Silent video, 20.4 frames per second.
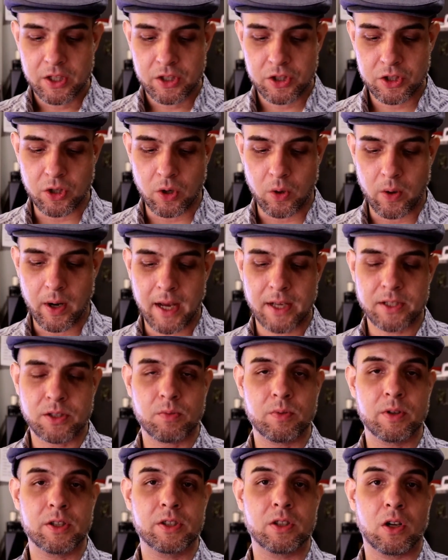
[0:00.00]
So
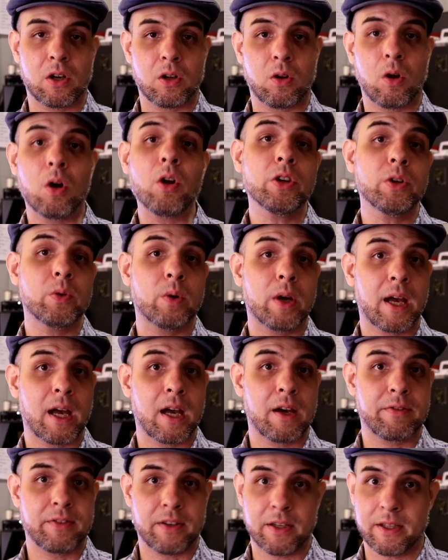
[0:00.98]
as a result, all you
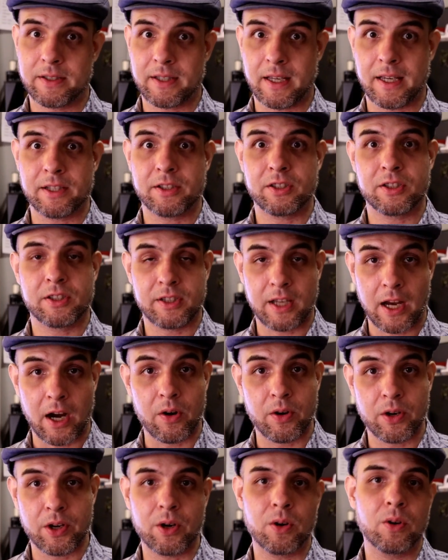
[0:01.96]
have is a
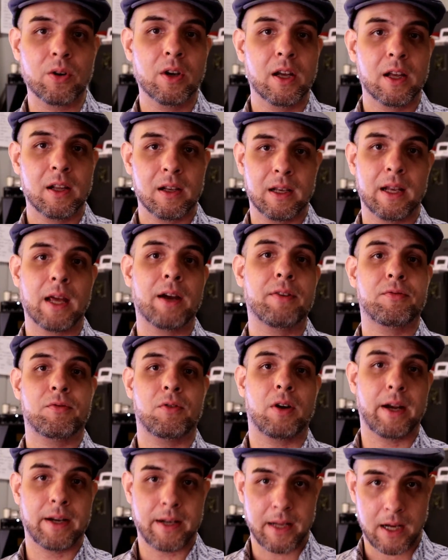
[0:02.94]
stereo
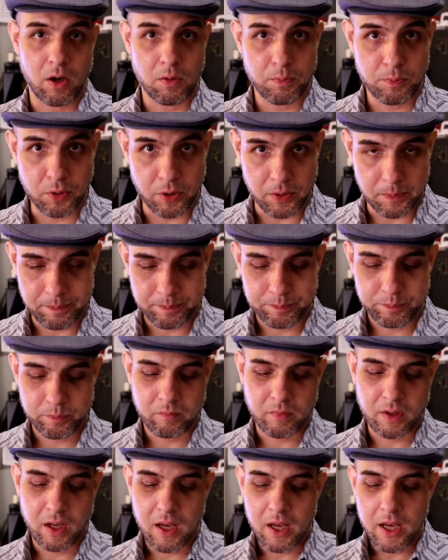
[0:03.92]
left-right output.
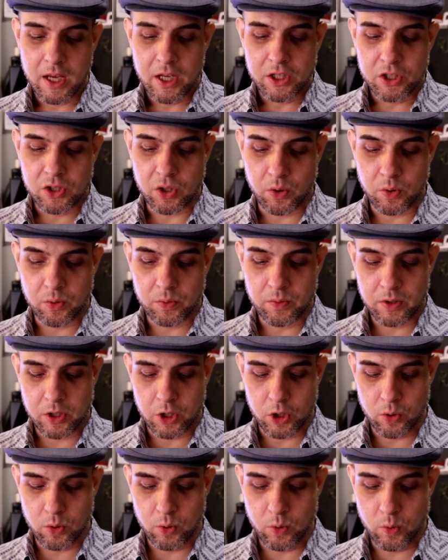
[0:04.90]
So
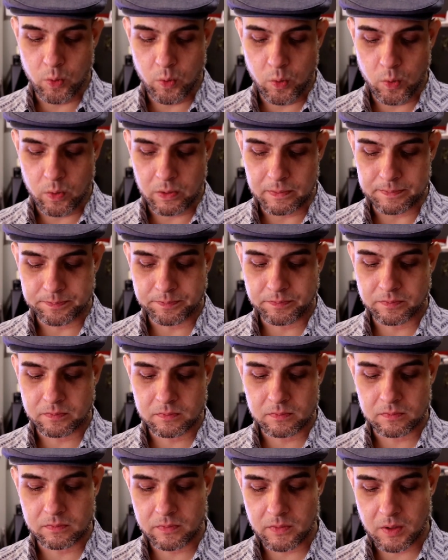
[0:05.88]
you
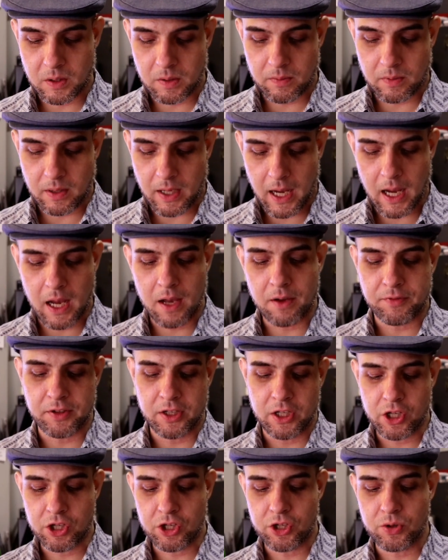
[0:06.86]
have
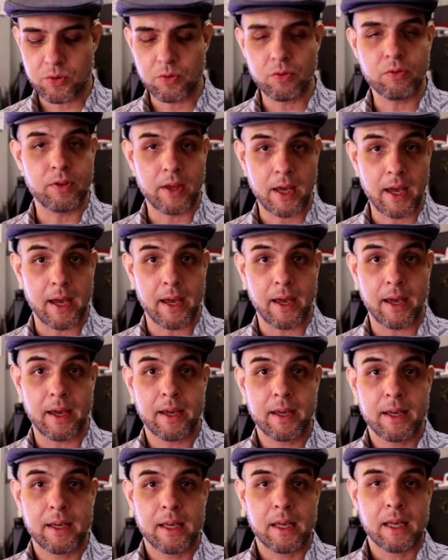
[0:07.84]
an issue
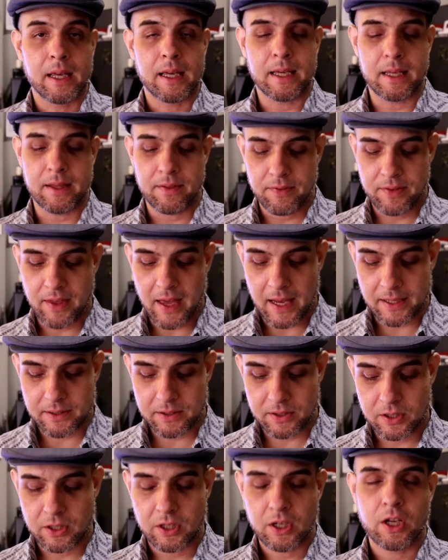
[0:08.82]
there in
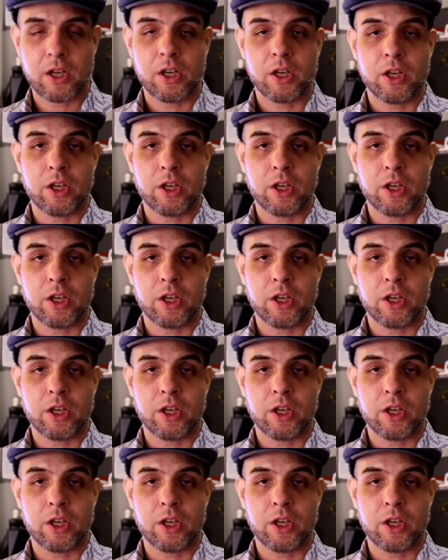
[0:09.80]
that